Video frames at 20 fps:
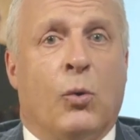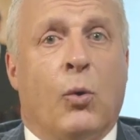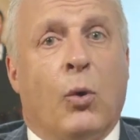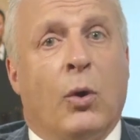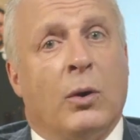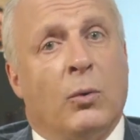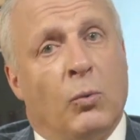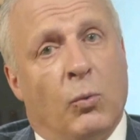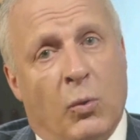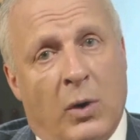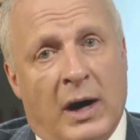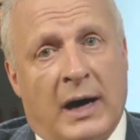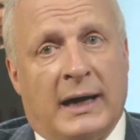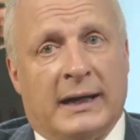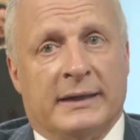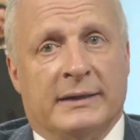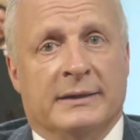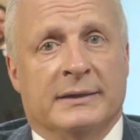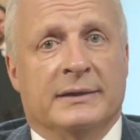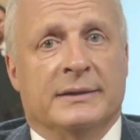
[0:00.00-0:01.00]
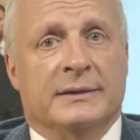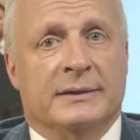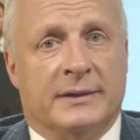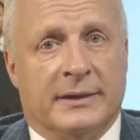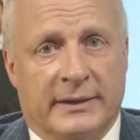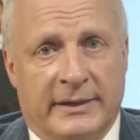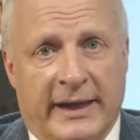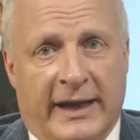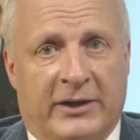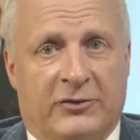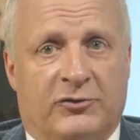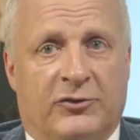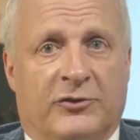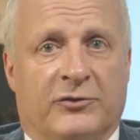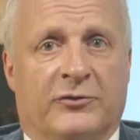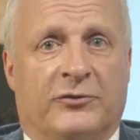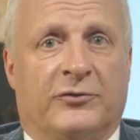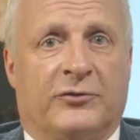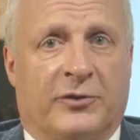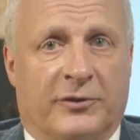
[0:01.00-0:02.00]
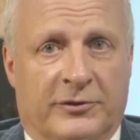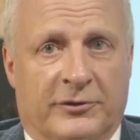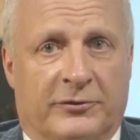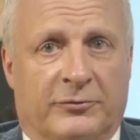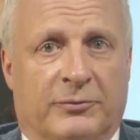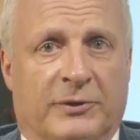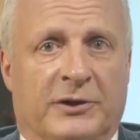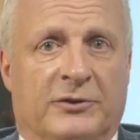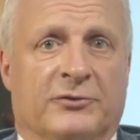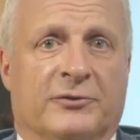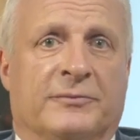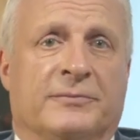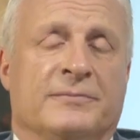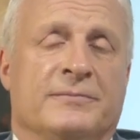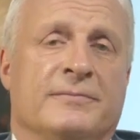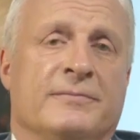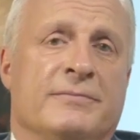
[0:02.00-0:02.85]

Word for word: or want connections to this region.